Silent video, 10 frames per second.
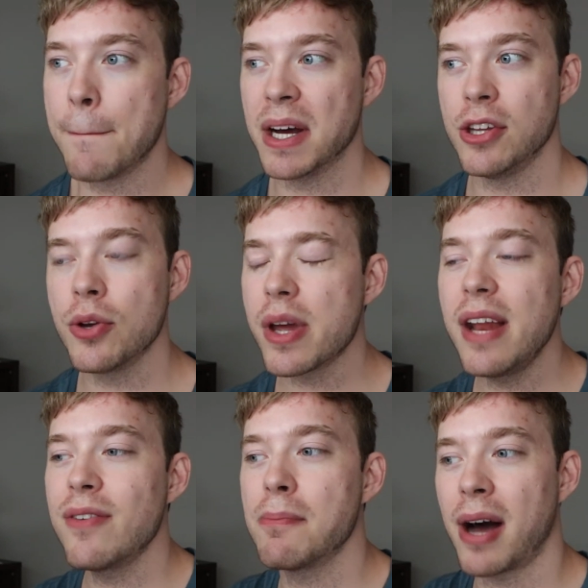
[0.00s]
But you
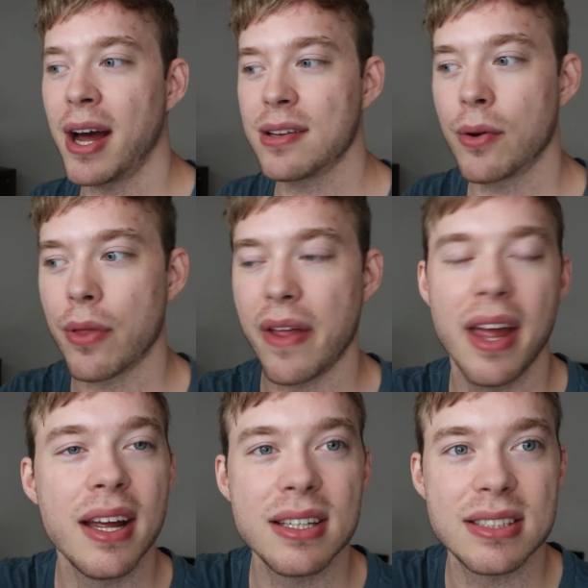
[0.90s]
can even buy little
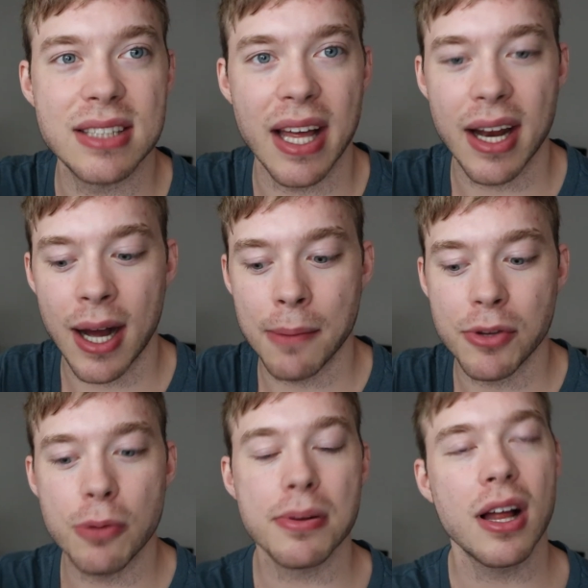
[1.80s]
things
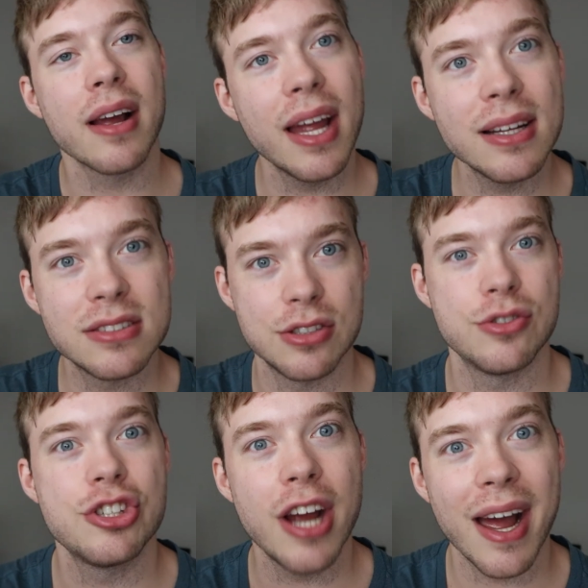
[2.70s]
that you plug in to
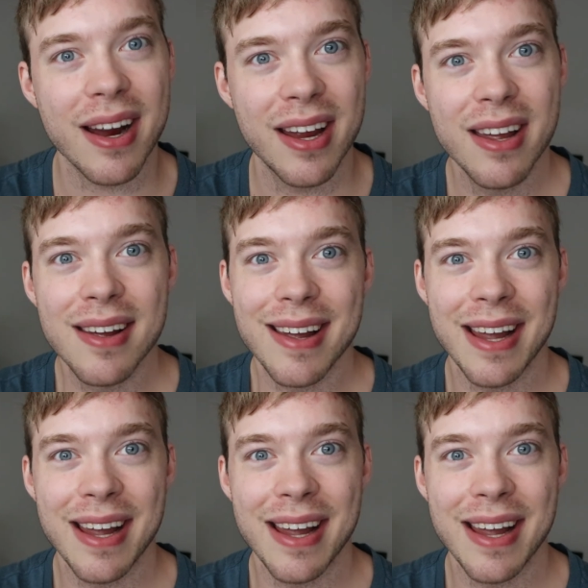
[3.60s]
check